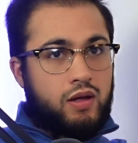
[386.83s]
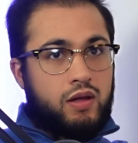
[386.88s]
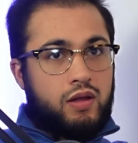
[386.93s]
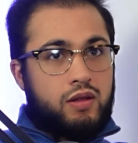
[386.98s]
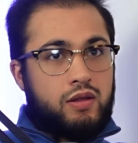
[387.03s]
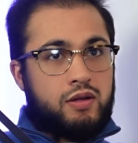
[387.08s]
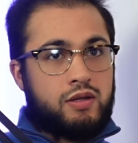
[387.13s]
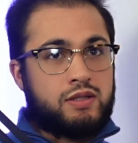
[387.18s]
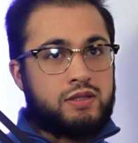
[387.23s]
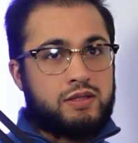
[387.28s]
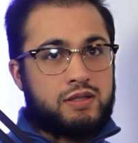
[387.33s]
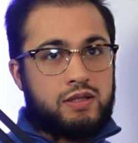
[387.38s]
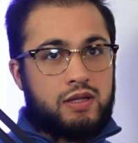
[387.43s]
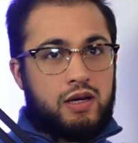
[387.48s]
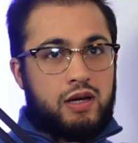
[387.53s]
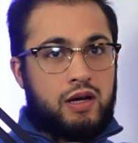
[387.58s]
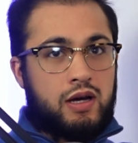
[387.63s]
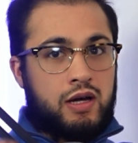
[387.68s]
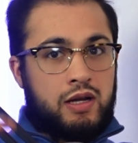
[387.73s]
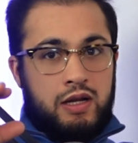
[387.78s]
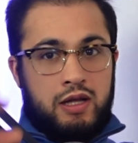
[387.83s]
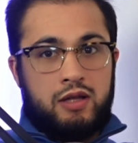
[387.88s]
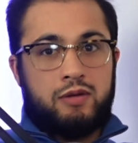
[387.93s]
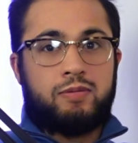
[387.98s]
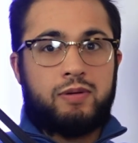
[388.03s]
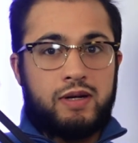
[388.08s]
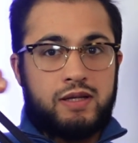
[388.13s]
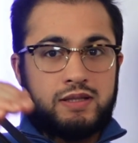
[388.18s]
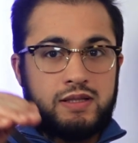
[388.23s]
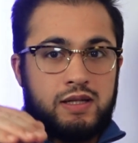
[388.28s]
there's another
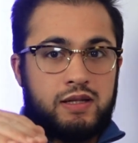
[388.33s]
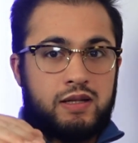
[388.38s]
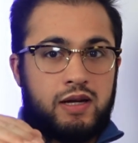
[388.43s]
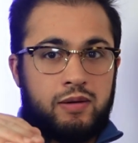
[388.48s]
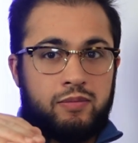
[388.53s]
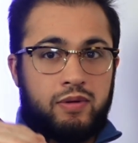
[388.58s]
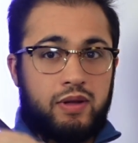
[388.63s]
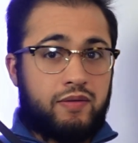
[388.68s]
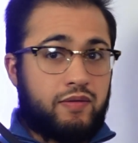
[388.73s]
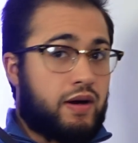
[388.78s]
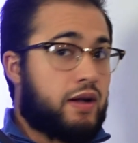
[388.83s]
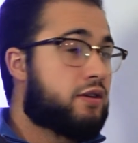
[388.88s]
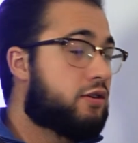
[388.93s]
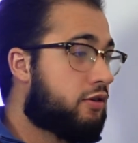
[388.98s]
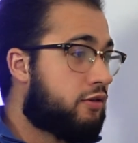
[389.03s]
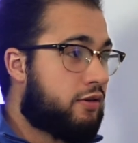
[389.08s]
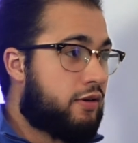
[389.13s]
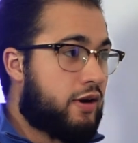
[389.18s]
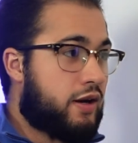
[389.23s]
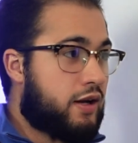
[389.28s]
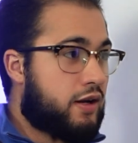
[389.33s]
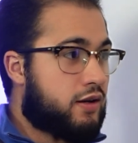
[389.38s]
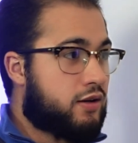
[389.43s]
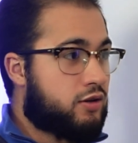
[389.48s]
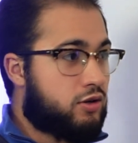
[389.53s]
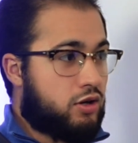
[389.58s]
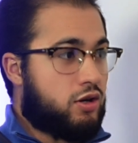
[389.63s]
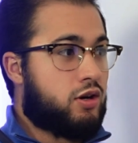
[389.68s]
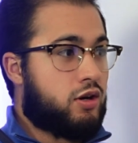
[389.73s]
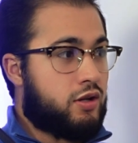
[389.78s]
prison I believe under it
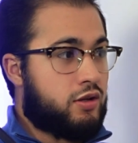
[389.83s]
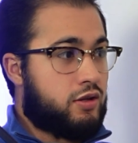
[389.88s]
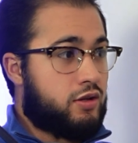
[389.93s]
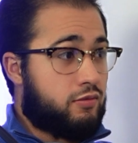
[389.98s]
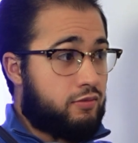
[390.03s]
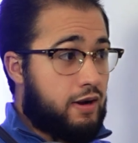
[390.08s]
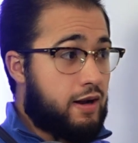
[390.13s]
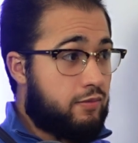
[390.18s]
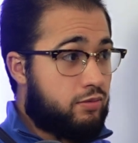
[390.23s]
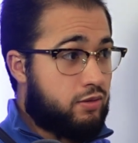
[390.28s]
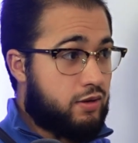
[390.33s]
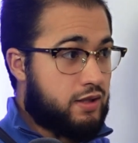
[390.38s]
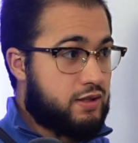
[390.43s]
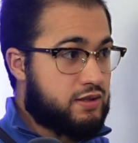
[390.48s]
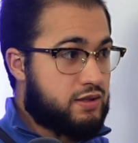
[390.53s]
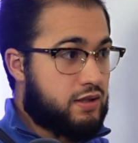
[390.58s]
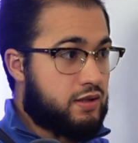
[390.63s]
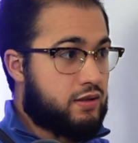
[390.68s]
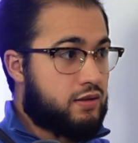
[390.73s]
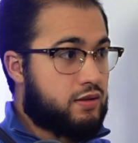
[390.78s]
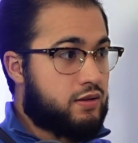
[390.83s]
called the Red Prison,